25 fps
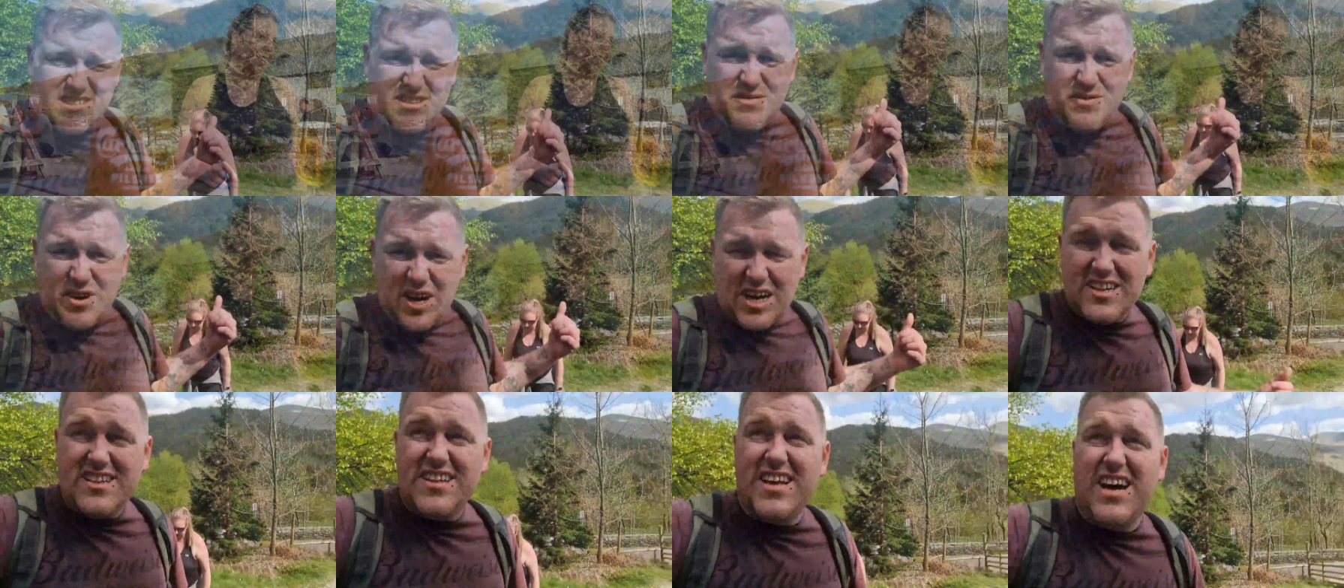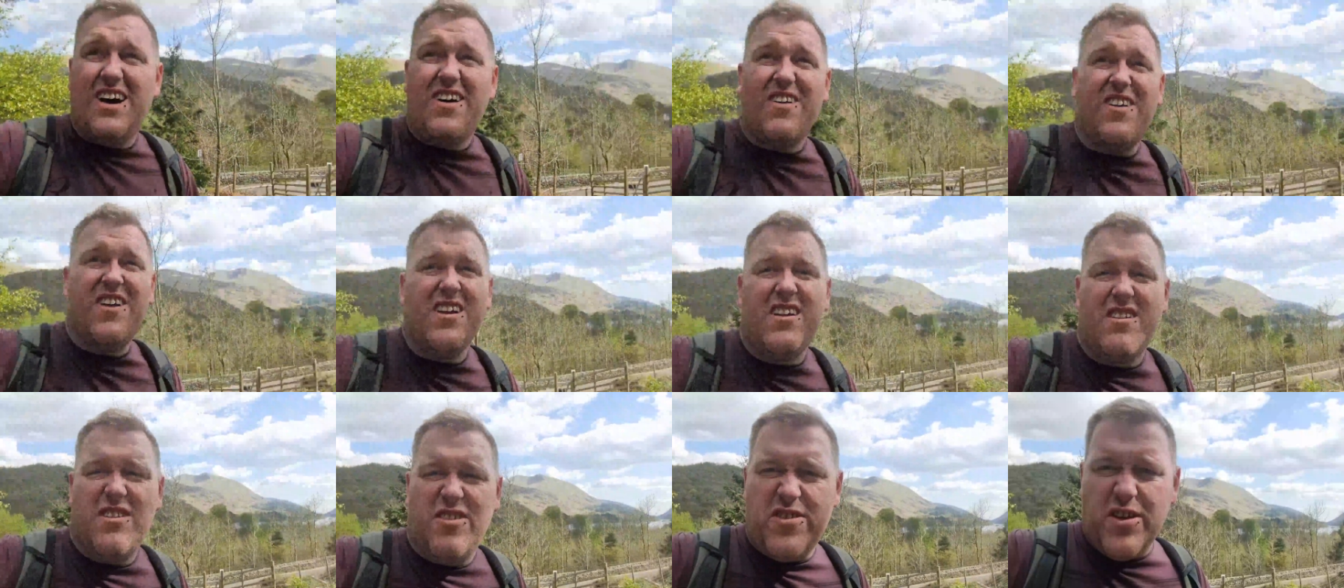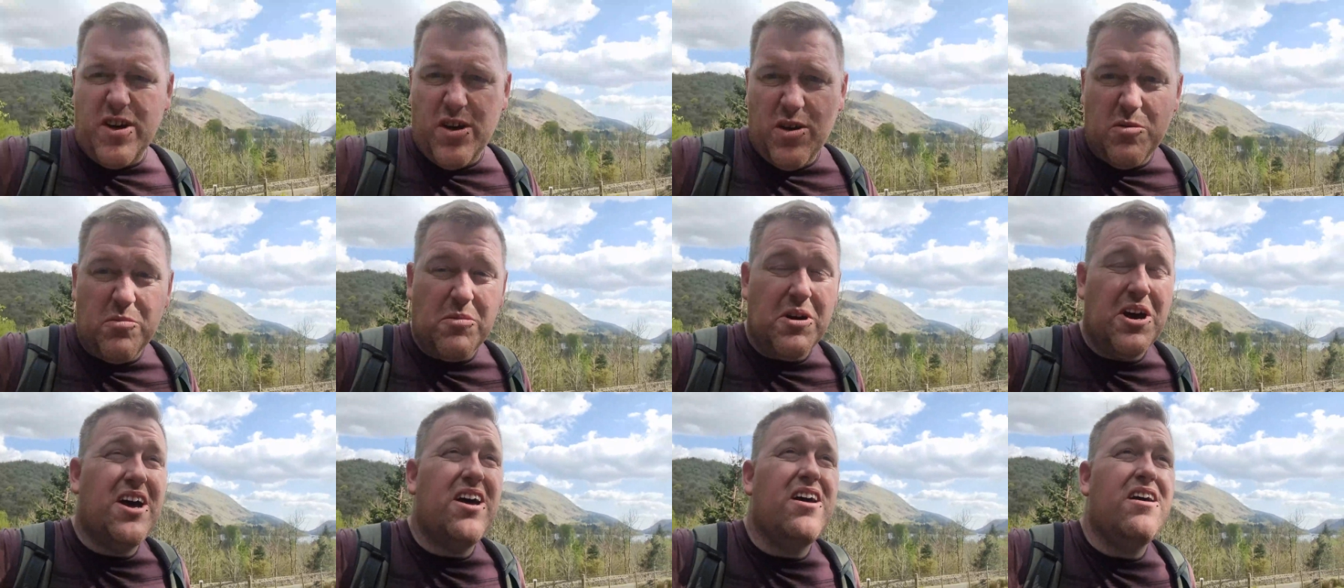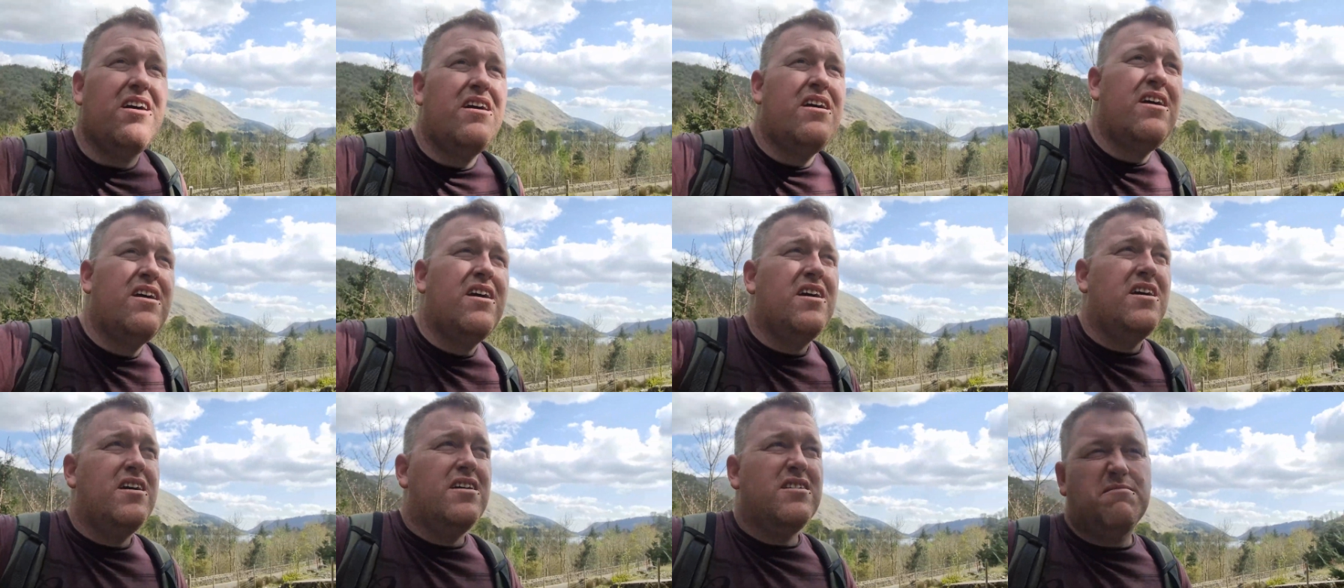the van down in Thirlmere,
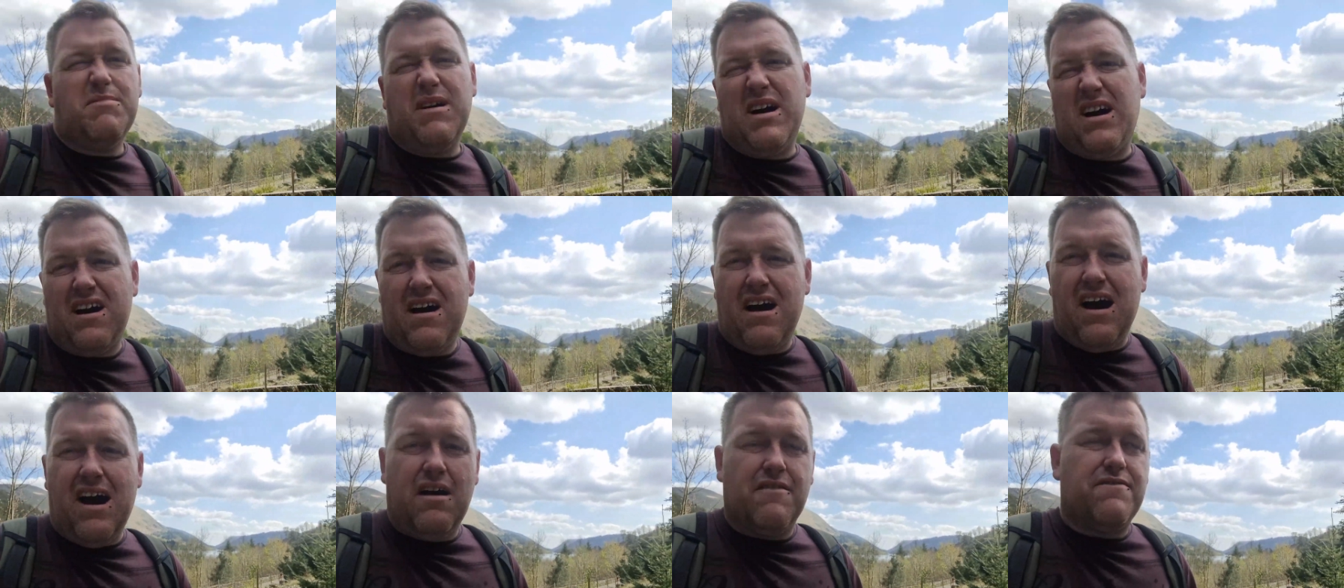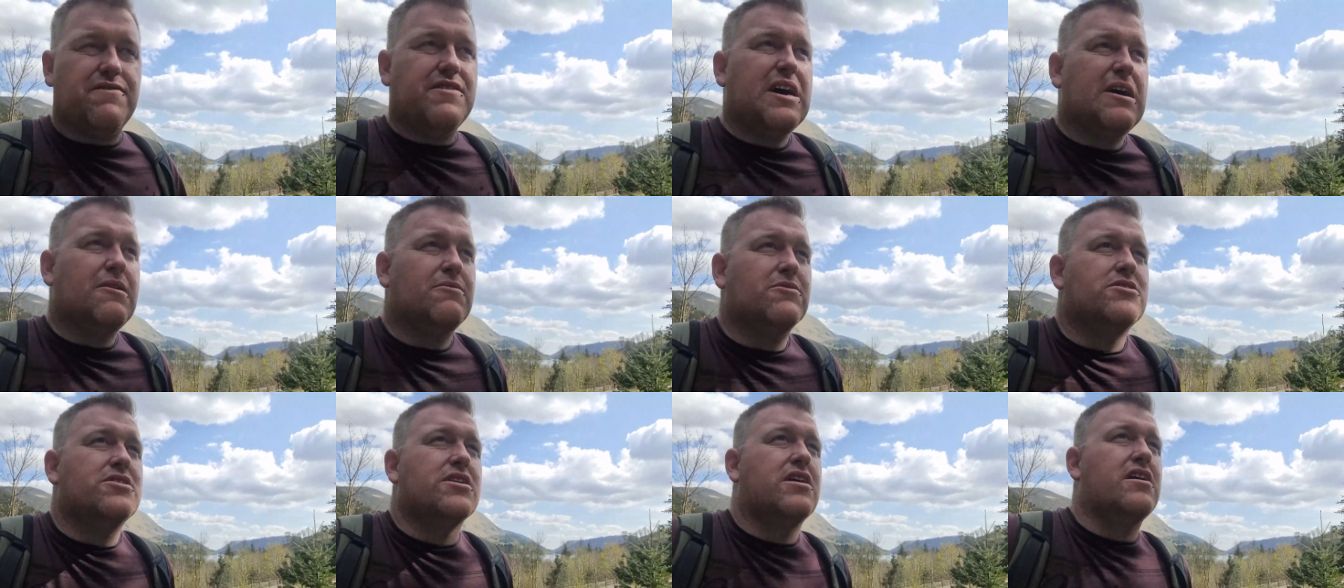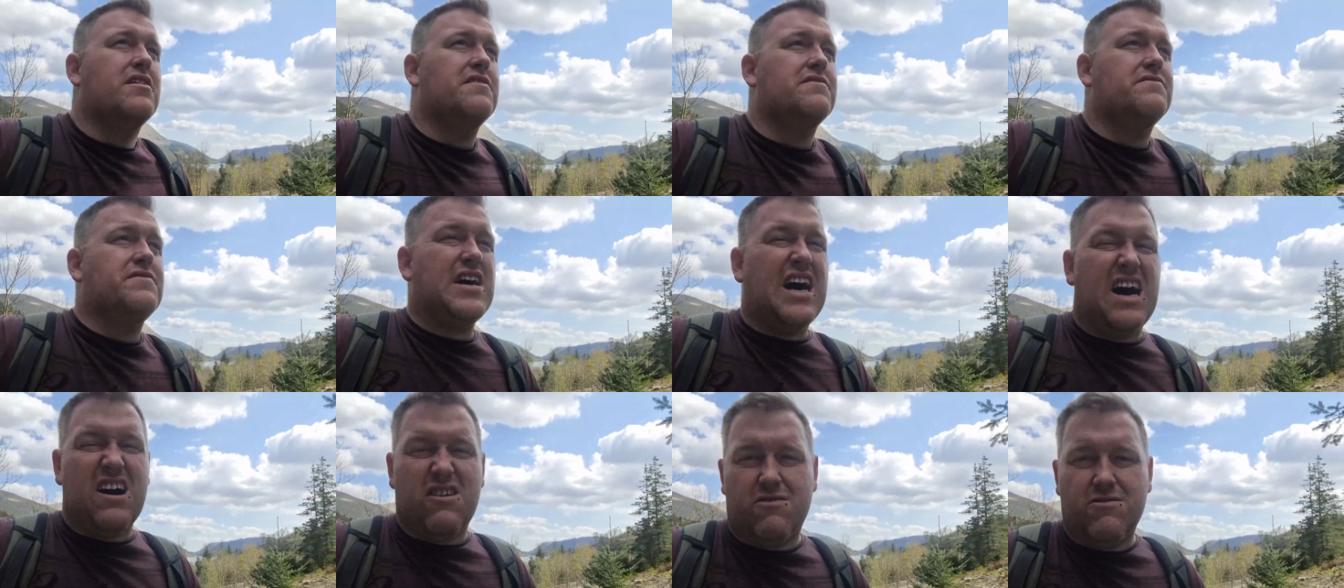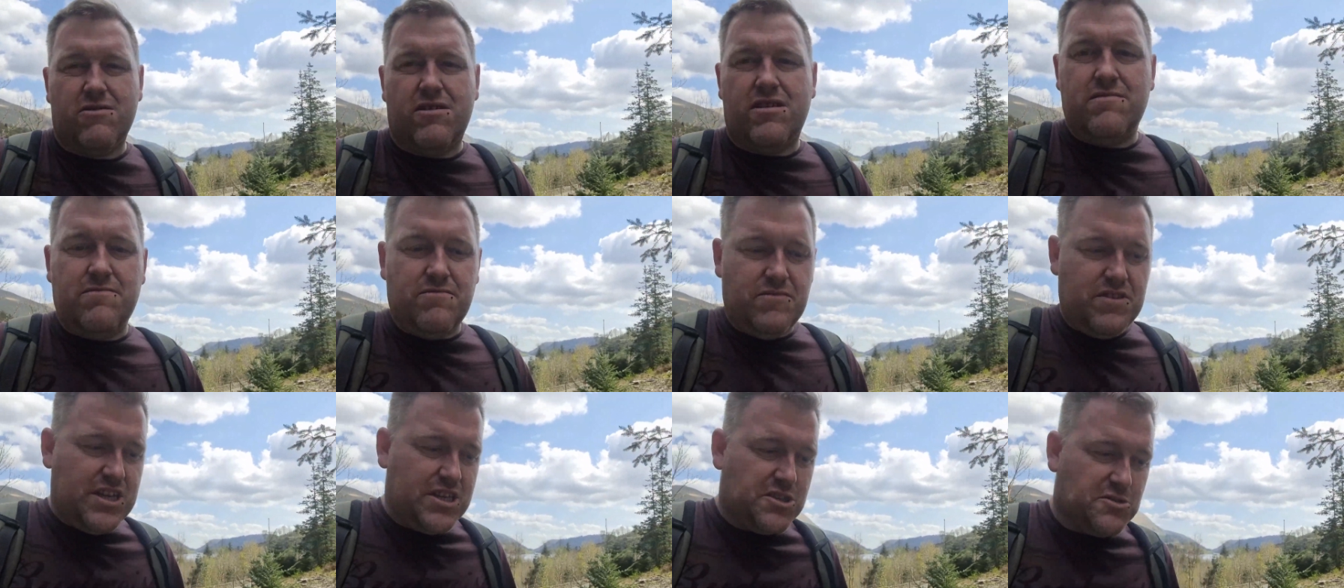about half an hour drive down
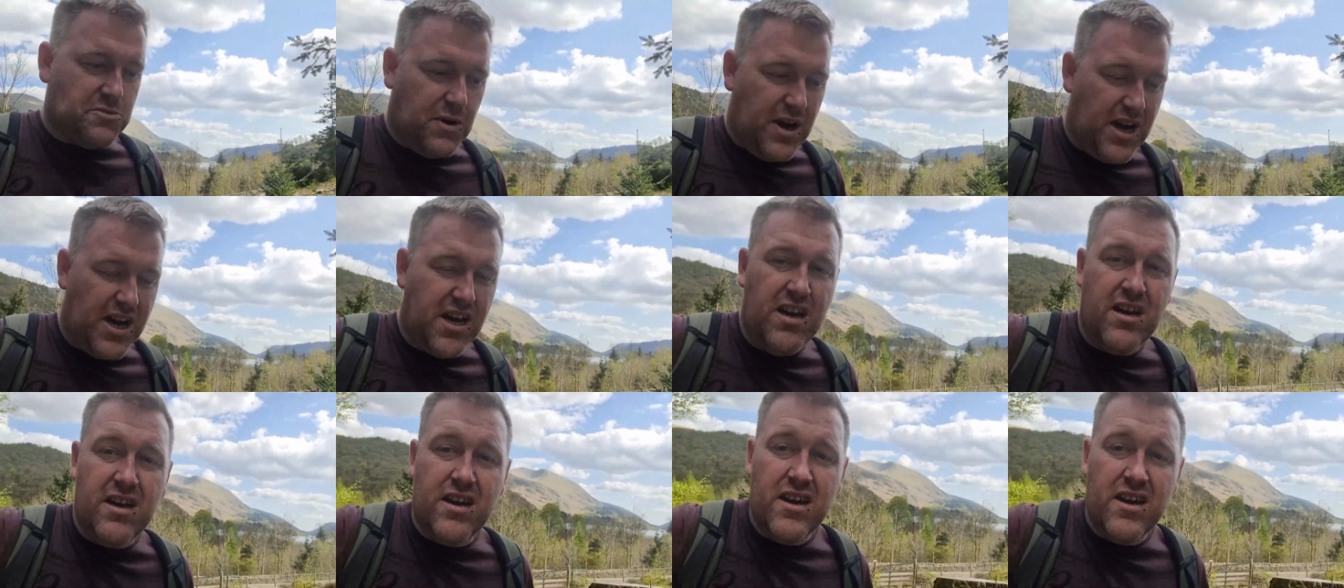this way.